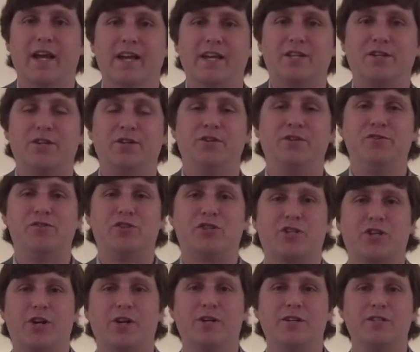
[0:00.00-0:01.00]
to you,
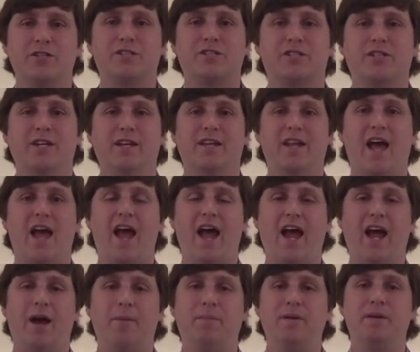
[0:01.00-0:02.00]
church, and a
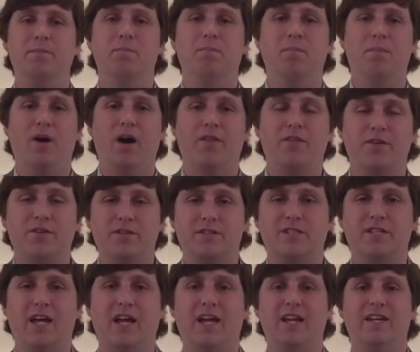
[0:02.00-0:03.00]
happy Mother's
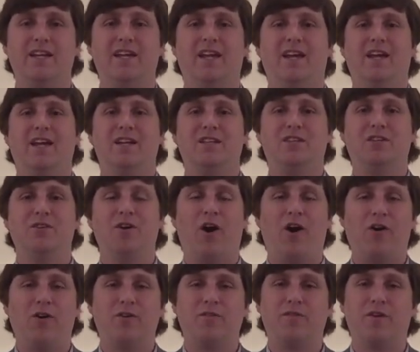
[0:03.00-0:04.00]
Day to
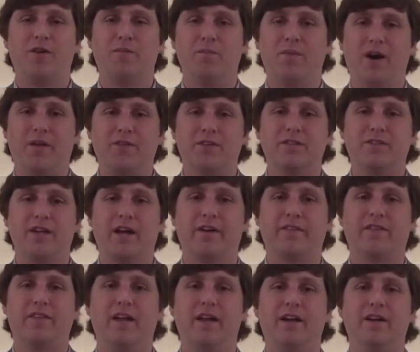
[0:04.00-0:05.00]
all of our mothers
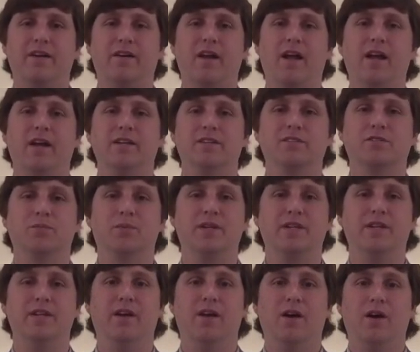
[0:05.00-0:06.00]
out there as
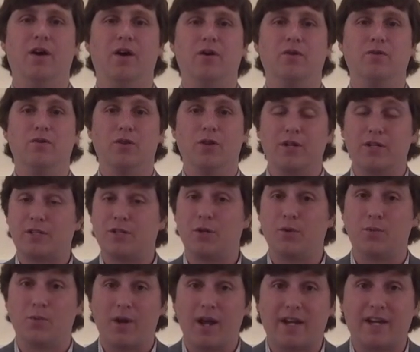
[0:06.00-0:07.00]
we look to
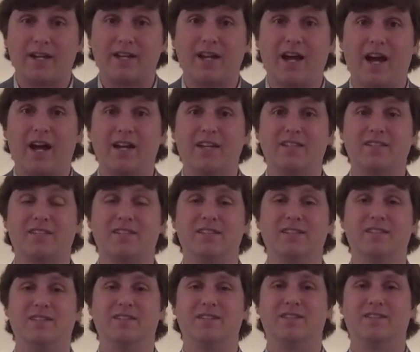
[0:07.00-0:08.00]
recognize
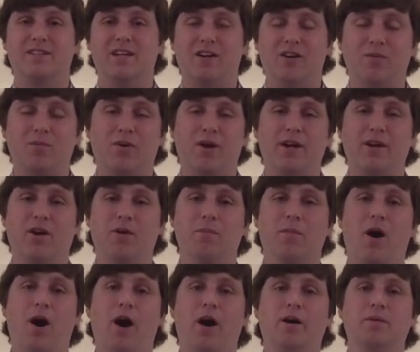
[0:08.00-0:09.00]
and to celebrate our
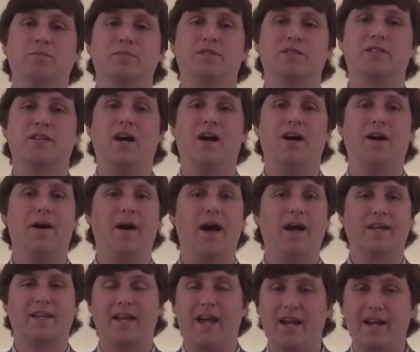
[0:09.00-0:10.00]
moms. Uh,
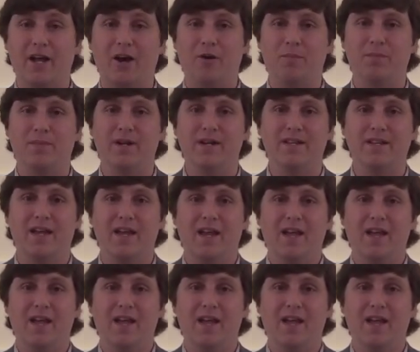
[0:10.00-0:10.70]
I can't help but